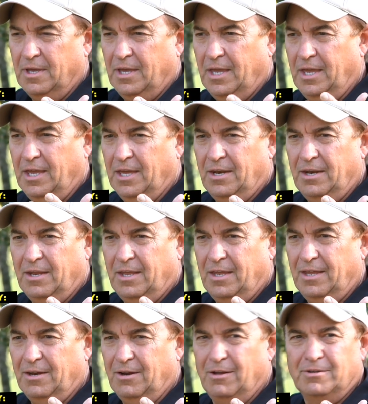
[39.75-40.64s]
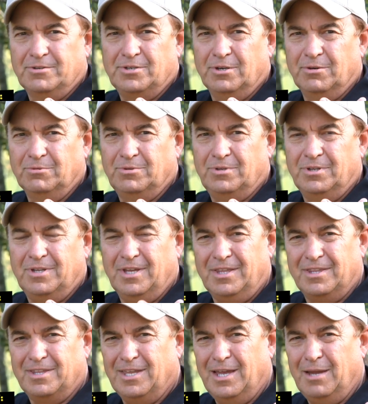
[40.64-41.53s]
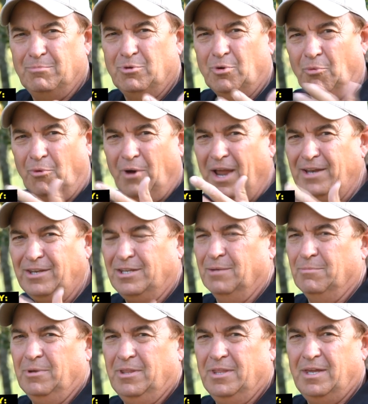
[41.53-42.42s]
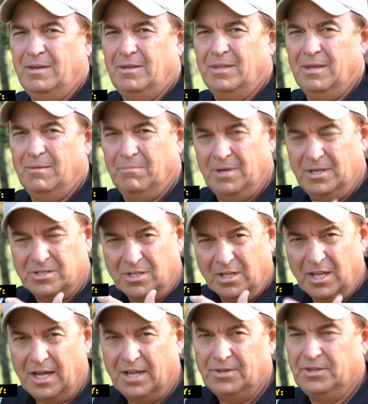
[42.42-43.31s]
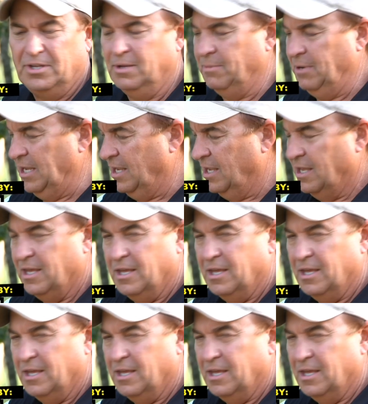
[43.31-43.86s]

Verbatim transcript: and, and also to take the time to write to me. That, that means a lot to me.